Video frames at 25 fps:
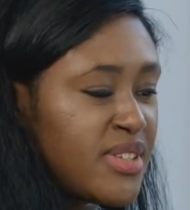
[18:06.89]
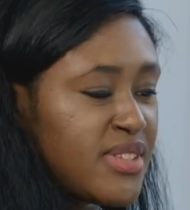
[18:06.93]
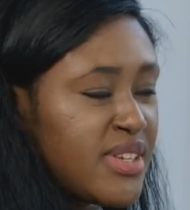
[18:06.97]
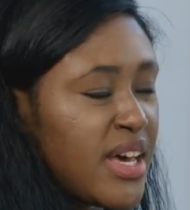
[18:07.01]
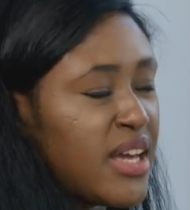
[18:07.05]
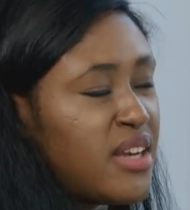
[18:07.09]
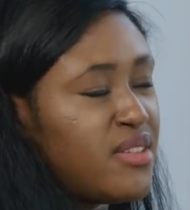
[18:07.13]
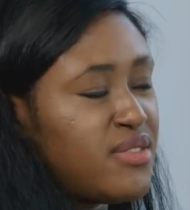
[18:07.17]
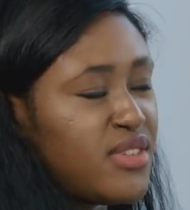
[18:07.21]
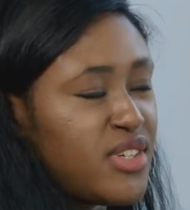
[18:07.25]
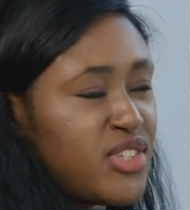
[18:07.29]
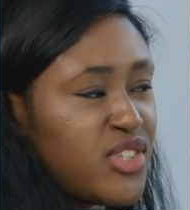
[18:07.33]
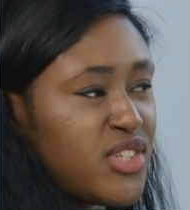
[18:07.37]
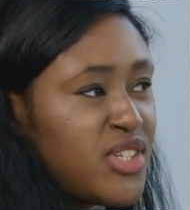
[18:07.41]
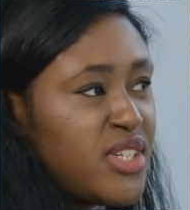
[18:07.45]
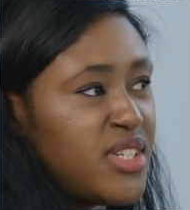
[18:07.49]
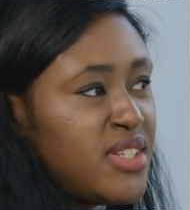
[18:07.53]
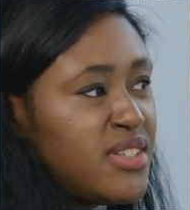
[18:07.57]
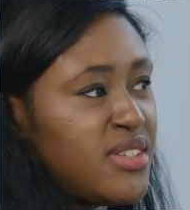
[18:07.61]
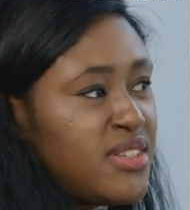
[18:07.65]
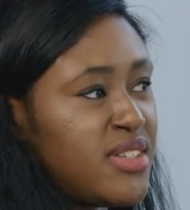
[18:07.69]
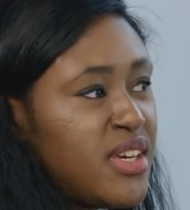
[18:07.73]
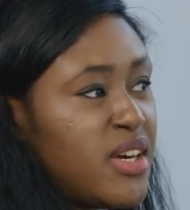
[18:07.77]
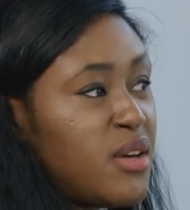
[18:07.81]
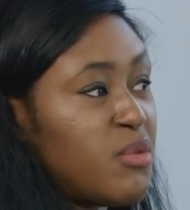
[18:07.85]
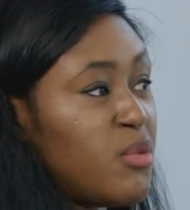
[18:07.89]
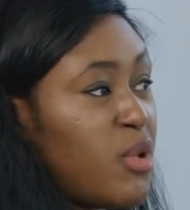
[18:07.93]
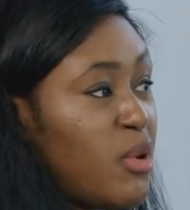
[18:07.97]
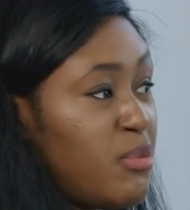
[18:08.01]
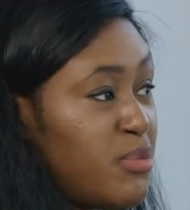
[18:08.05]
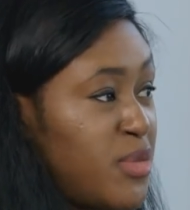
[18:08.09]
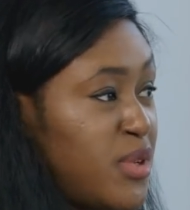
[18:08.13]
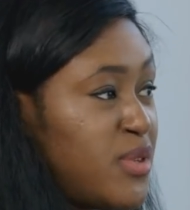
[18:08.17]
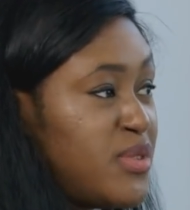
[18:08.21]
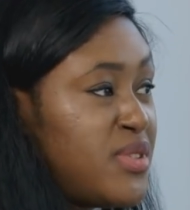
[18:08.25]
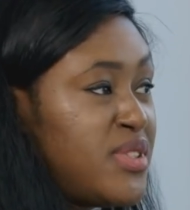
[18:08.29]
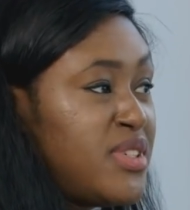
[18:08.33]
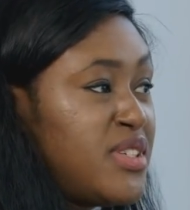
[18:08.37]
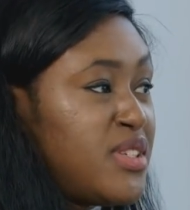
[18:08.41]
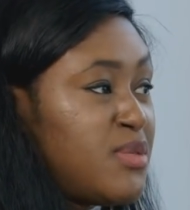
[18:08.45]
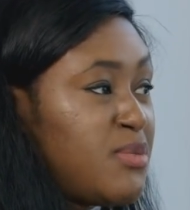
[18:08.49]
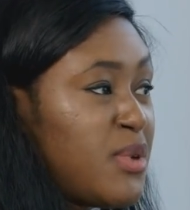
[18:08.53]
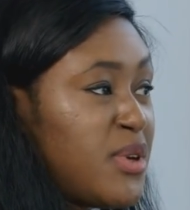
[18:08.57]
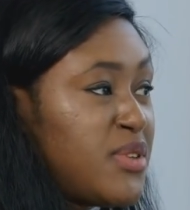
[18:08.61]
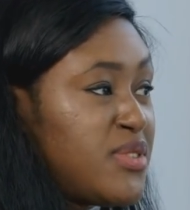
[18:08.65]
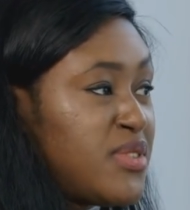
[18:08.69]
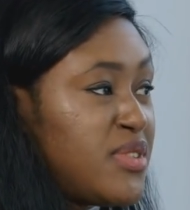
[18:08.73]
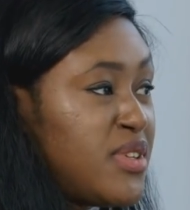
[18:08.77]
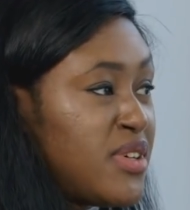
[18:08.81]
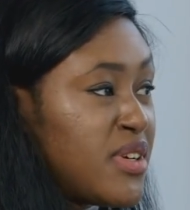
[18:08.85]
television and seeing what beauty is
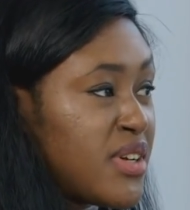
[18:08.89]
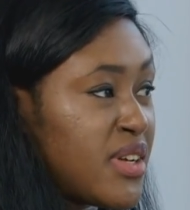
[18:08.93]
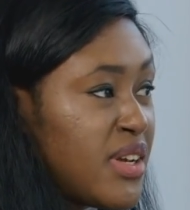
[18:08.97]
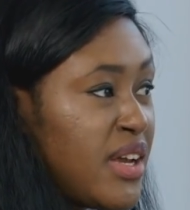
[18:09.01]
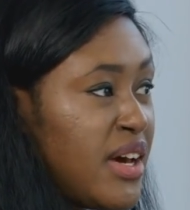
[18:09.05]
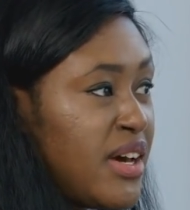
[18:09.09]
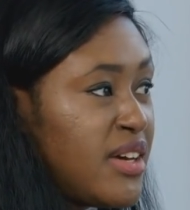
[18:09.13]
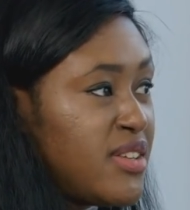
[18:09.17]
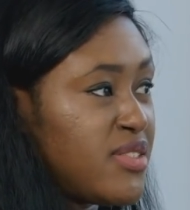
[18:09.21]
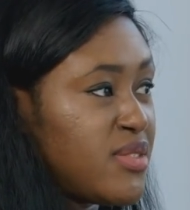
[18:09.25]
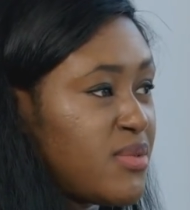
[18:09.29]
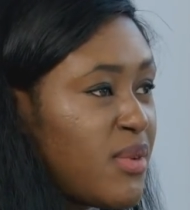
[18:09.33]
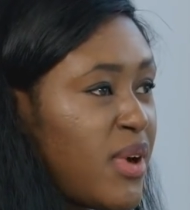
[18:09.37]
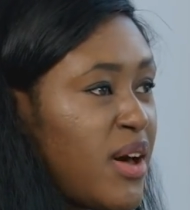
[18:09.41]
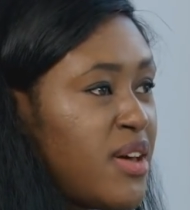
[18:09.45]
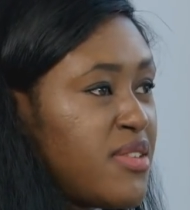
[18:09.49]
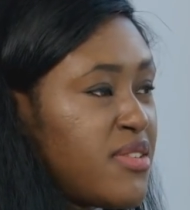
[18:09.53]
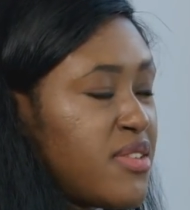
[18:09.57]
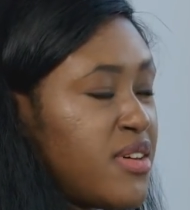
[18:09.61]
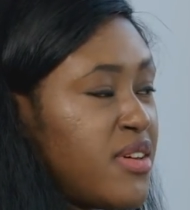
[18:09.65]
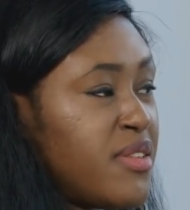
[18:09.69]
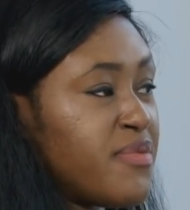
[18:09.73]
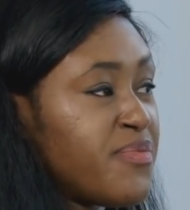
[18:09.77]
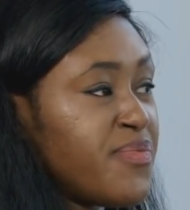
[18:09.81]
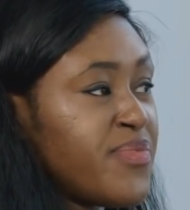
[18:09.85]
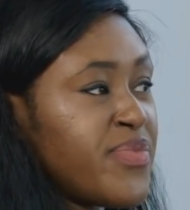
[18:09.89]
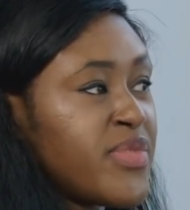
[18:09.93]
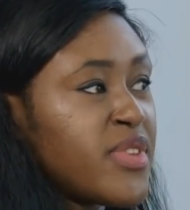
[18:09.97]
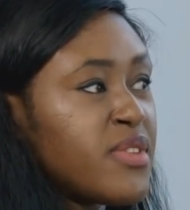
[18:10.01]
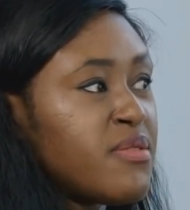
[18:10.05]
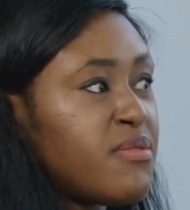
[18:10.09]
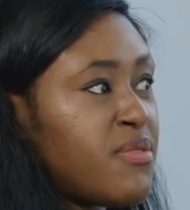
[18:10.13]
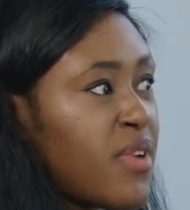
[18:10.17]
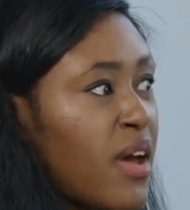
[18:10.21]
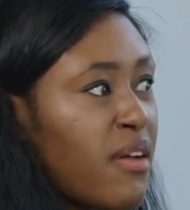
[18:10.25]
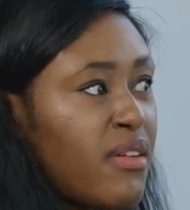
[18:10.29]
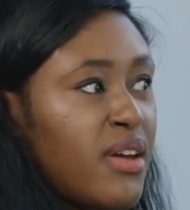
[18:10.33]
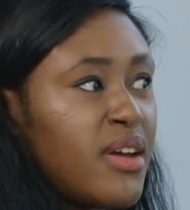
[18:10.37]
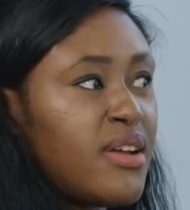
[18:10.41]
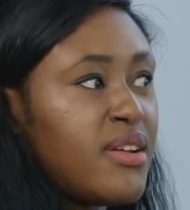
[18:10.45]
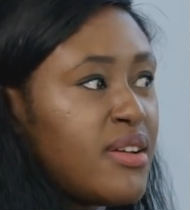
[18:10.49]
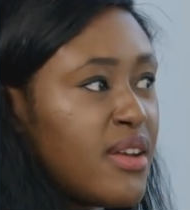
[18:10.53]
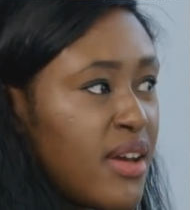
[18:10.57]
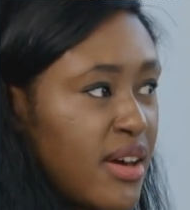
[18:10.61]
supposed to look like. So either very